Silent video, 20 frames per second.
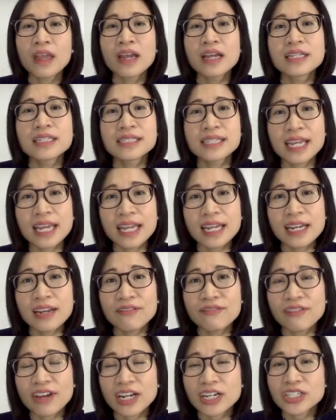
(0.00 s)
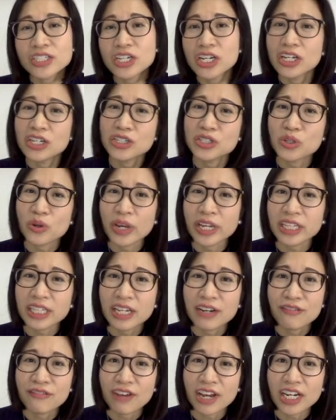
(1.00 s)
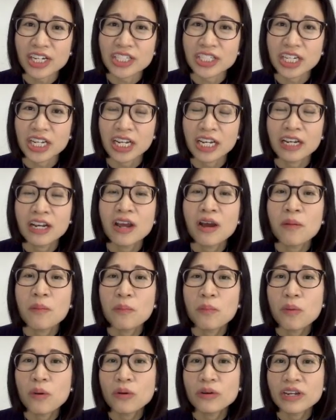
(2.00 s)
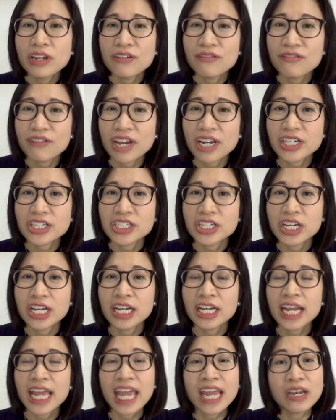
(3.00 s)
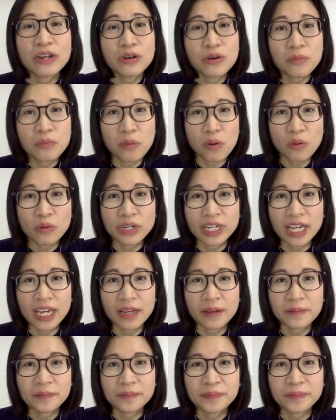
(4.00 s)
skin infection, joint infection, bone infection, and pneumonia.